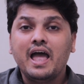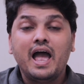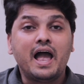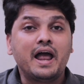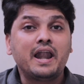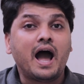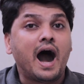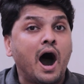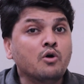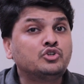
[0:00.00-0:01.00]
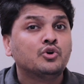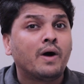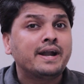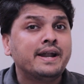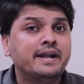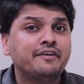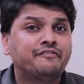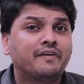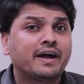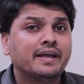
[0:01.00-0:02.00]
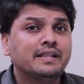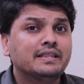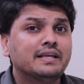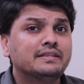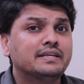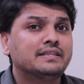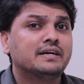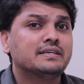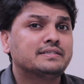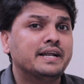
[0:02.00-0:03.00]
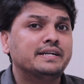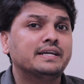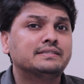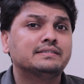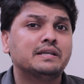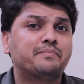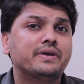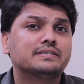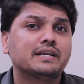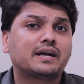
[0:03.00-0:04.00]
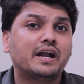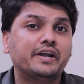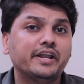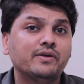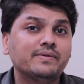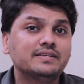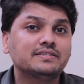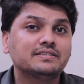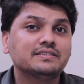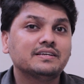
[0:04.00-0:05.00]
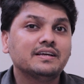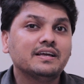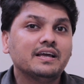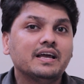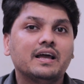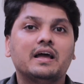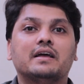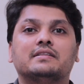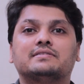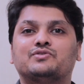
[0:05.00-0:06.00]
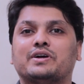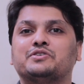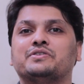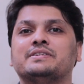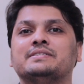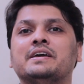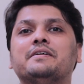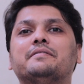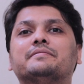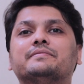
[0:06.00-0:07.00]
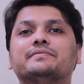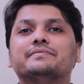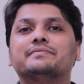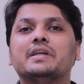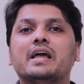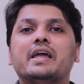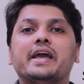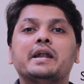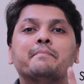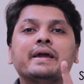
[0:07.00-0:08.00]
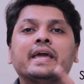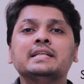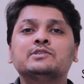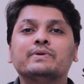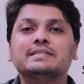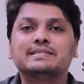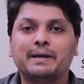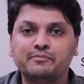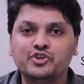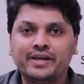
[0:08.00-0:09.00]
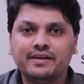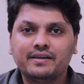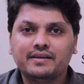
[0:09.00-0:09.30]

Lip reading: And how to identify that the sentence is in present continuous? The structure is here. It begins with subject